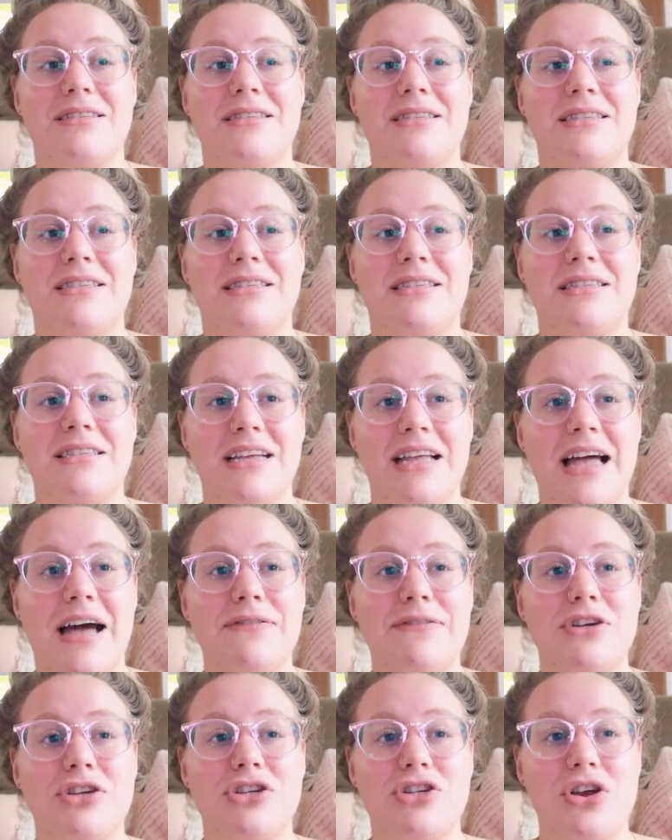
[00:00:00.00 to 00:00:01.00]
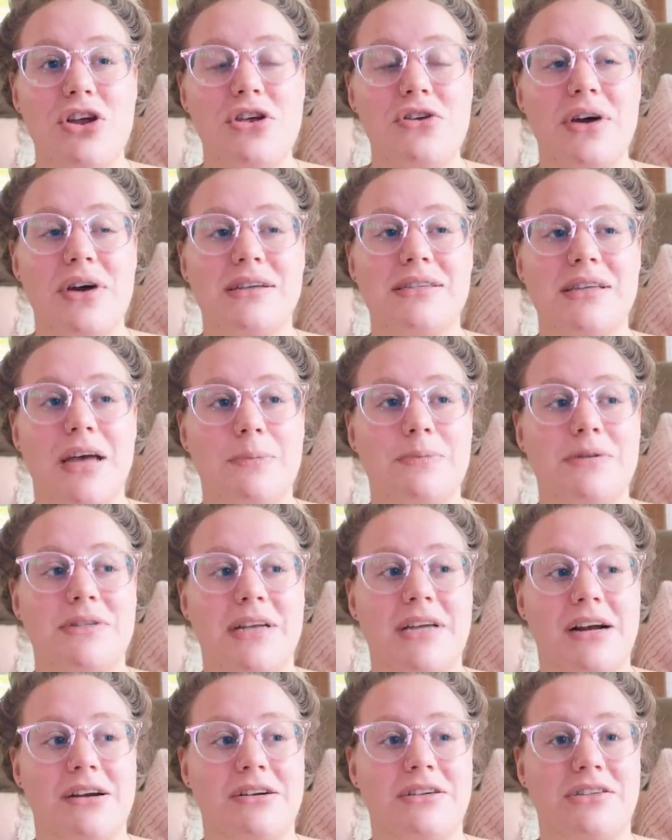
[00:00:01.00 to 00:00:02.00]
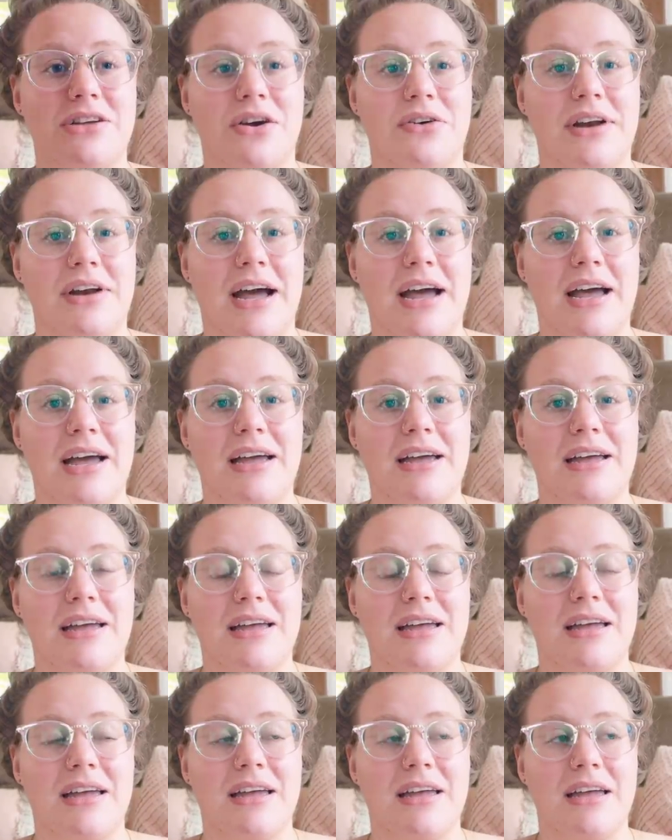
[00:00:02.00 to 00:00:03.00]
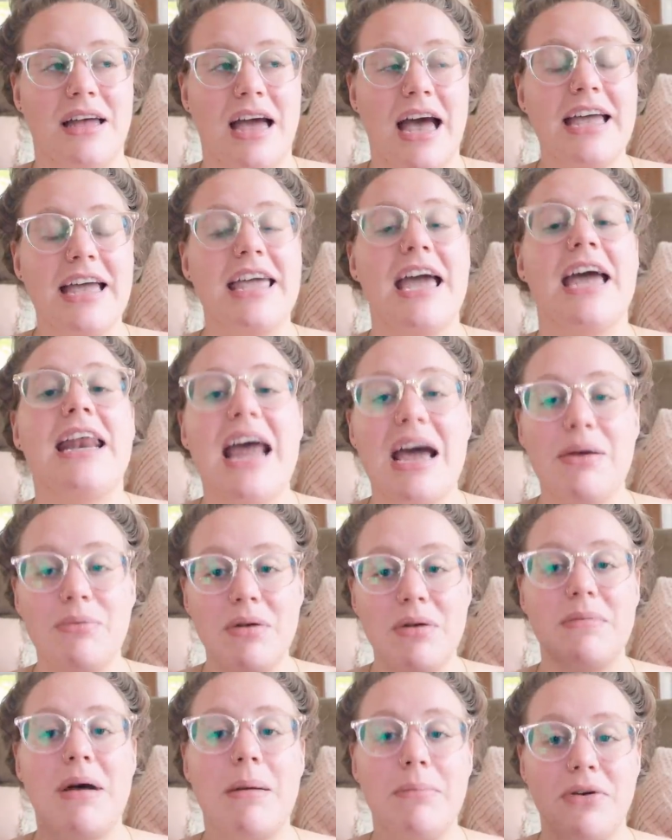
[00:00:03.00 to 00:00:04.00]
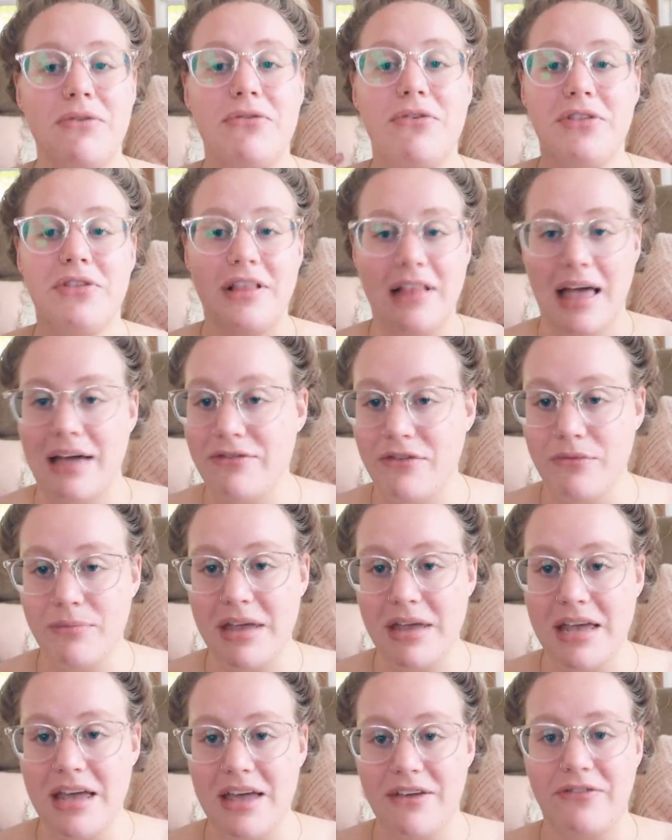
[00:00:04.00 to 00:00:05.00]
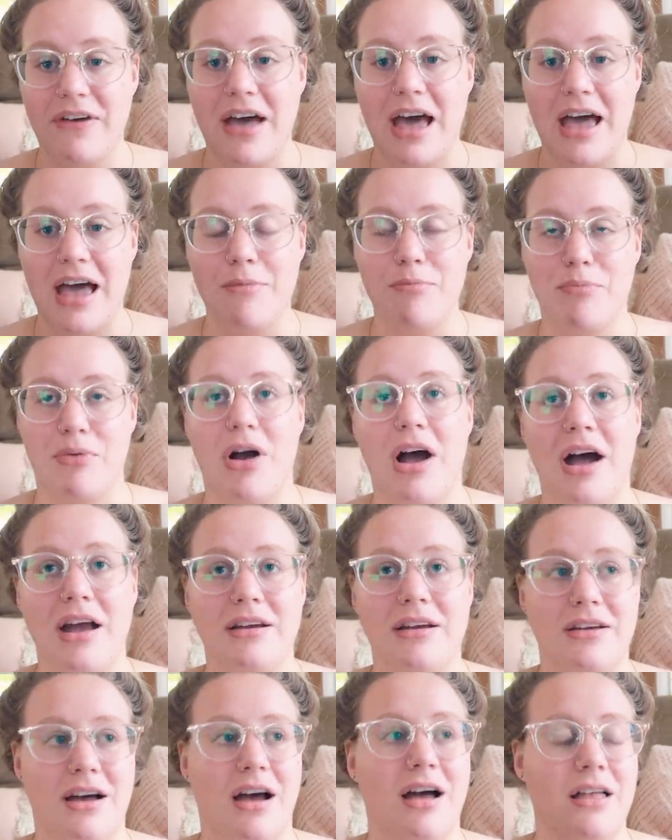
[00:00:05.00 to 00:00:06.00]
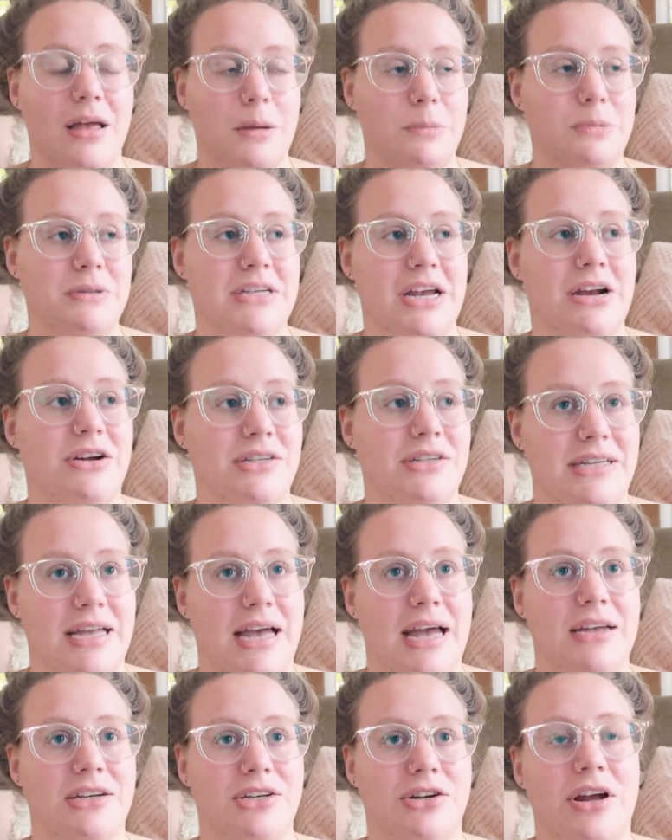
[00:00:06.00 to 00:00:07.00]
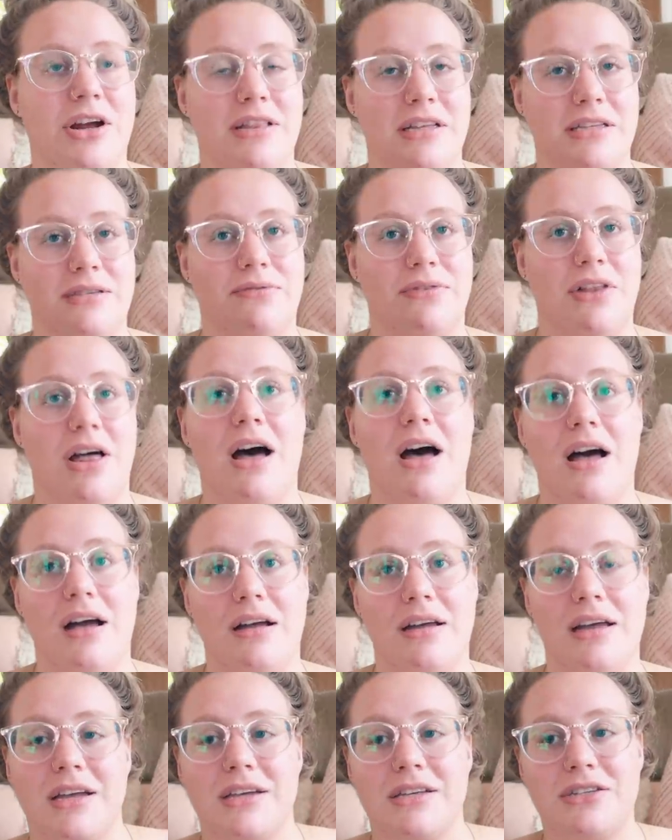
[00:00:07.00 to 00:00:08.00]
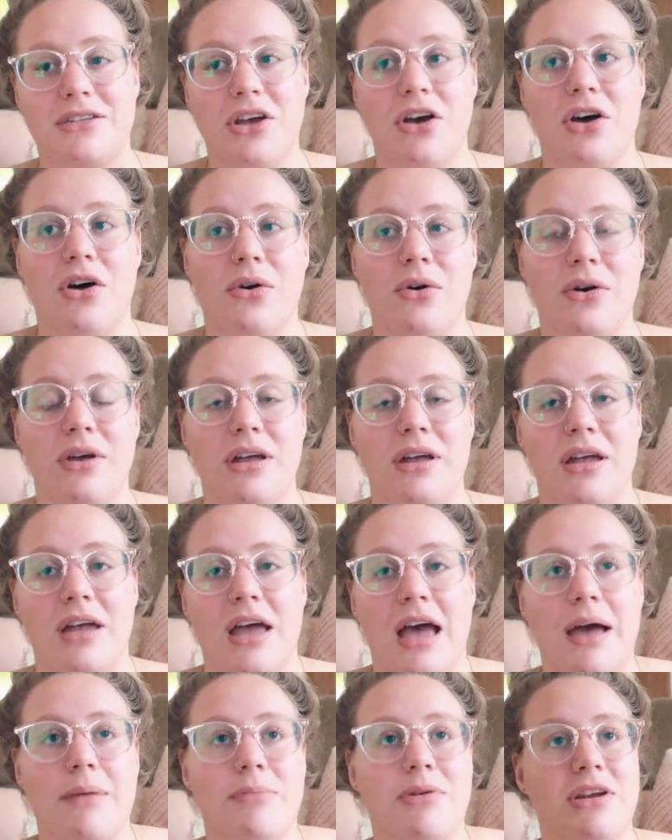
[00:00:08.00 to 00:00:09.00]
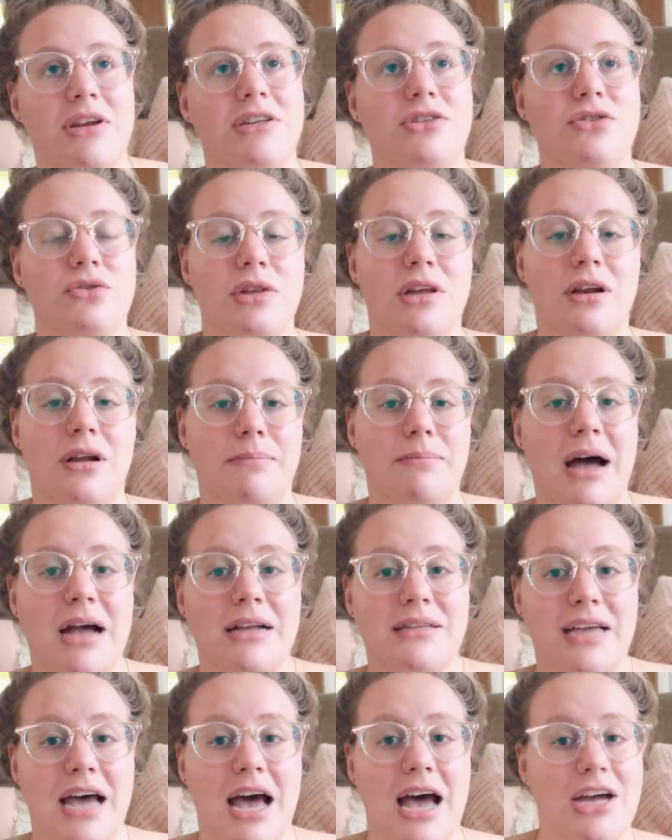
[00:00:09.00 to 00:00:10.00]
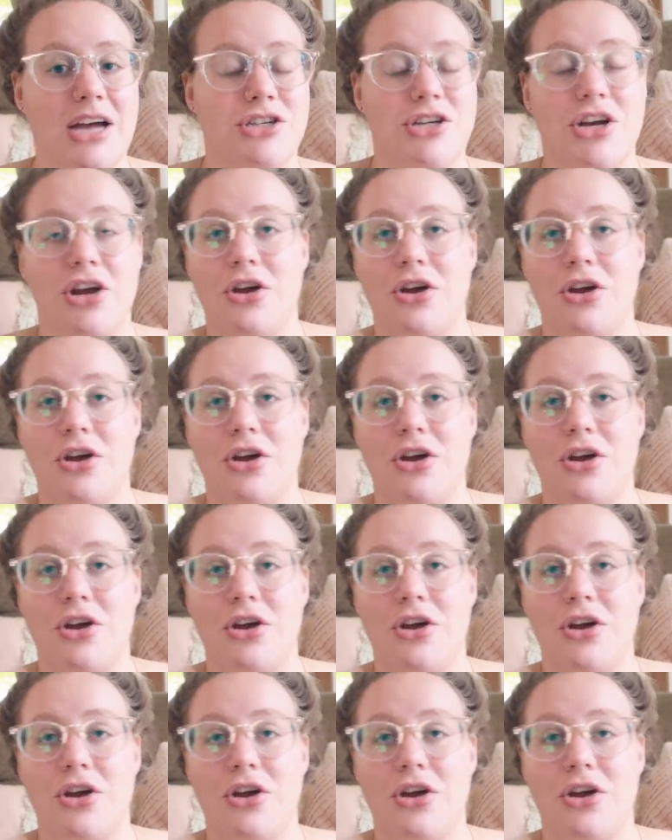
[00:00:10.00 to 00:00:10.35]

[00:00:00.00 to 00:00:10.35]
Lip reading: still have to show you guys upstairs, don't I? I cannot remember for the life of me if I brought y'all upstairs yet during this vlog. So I'm gonna do a little montage